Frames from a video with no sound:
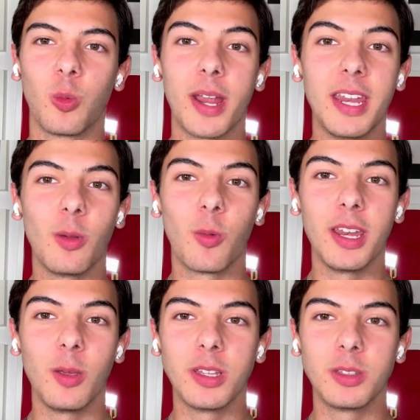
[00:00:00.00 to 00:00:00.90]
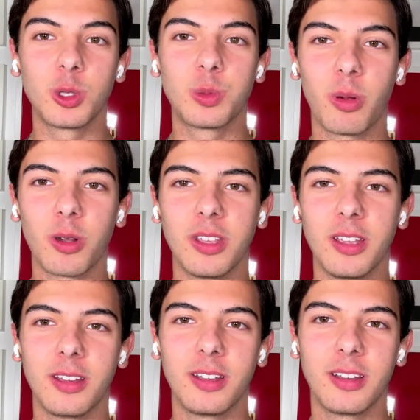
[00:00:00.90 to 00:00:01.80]
when he went to
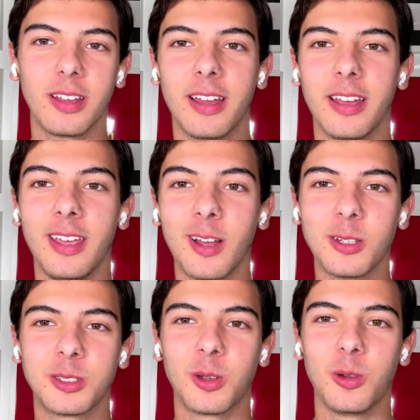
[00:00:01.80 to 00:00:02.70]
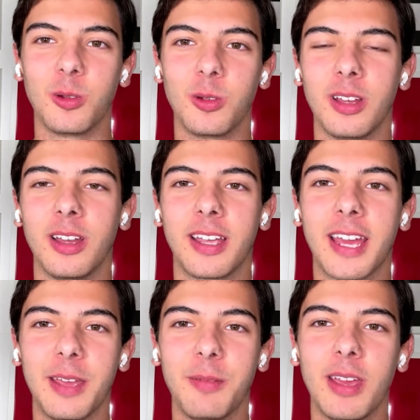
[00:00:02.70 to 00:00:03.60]
Sporting, he also
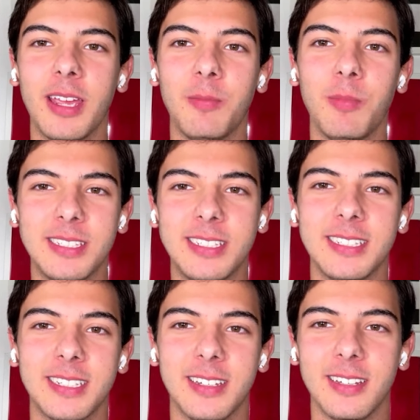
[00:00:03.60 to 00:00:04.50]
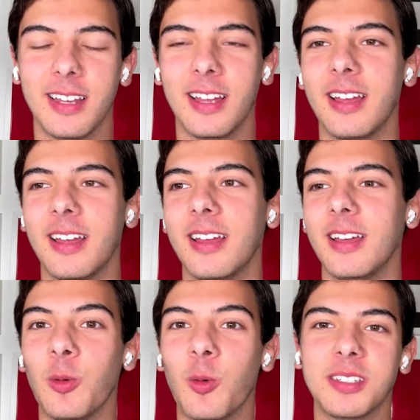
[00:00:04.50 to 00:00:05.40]
came in mid-season.
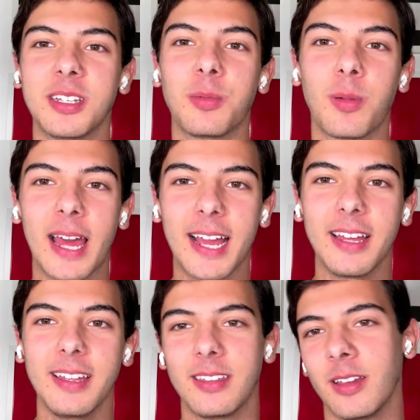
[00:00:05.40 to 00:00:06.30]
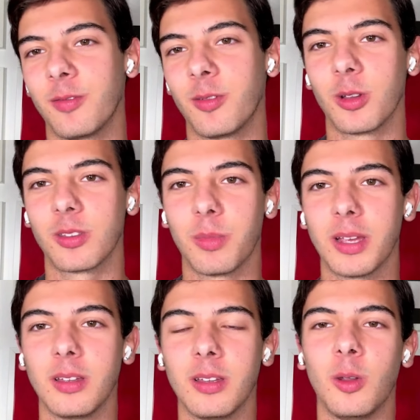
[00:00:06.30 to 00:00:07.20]
He was at Braga, the fourth
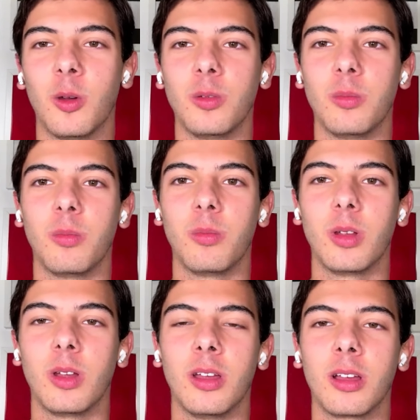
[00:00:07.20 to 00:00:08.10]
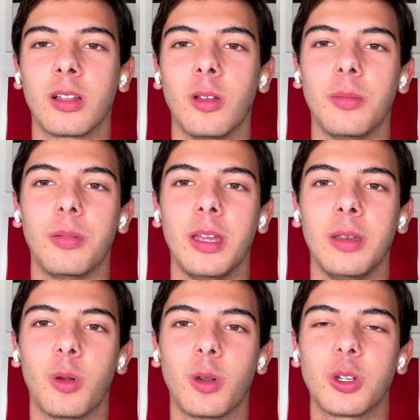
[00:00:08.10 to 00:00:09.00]
known club
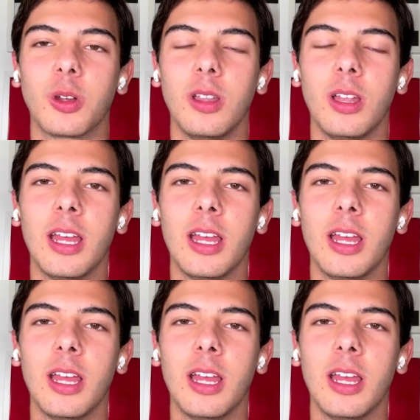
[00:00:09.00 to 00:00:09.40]
in Portugal.